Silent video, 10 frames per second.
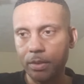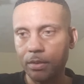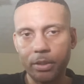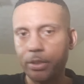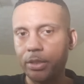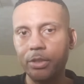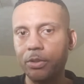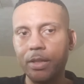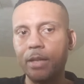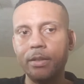shit,
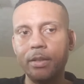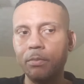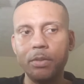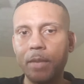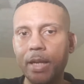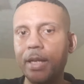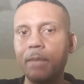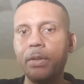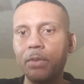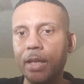you might not
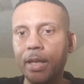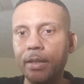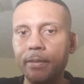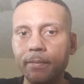be related.